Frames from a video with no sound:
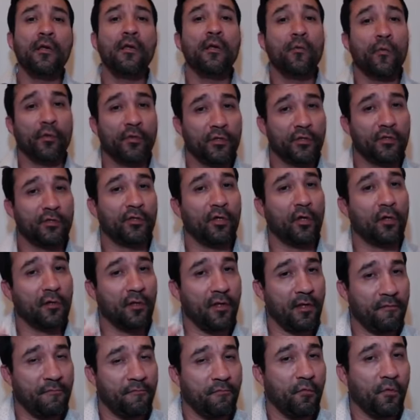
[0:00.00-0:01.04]
with the start of
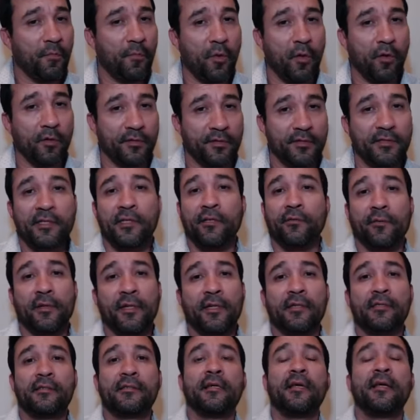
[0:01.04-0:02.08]
that four-part
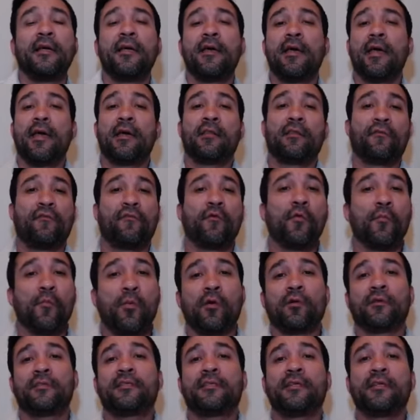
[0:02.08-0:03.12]
series and the
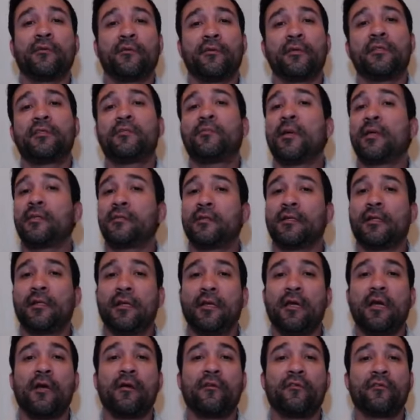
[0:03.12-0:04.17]
four-part series basically
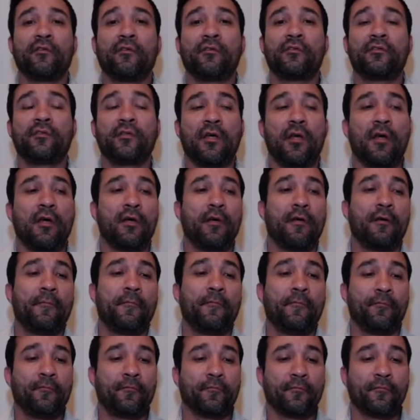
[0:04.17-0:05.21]
covers
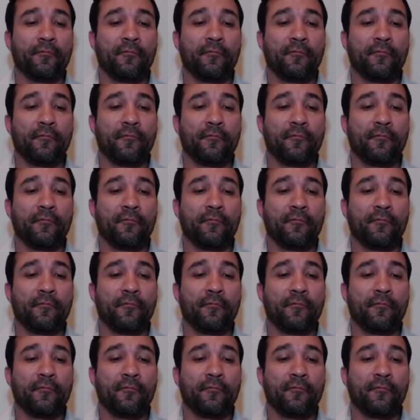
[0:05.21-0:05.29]
um,